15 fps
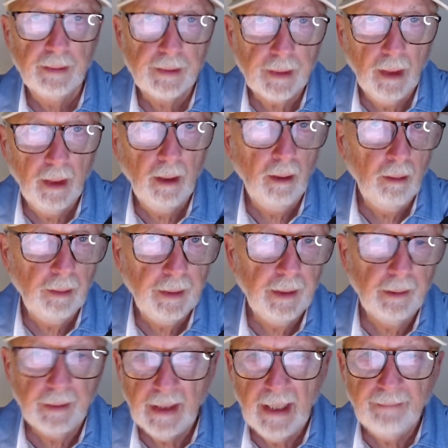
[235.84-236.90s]
So you
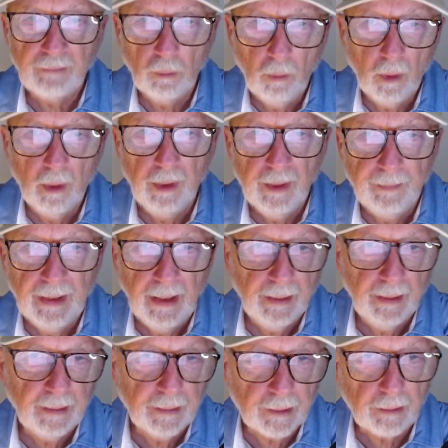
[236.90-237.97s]
don't have to worry
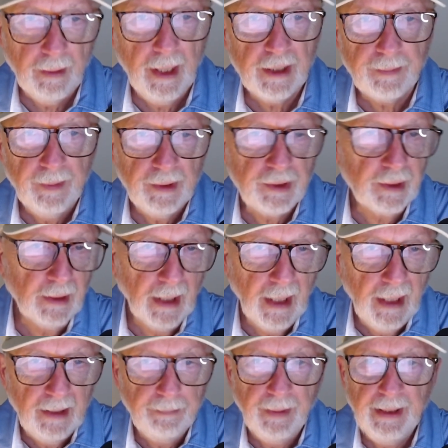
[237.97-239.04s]
about the transmission
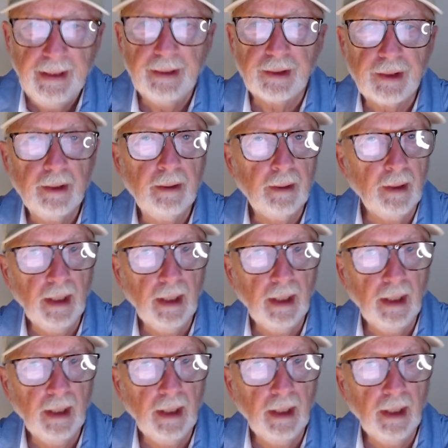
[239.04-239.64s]
line being a certain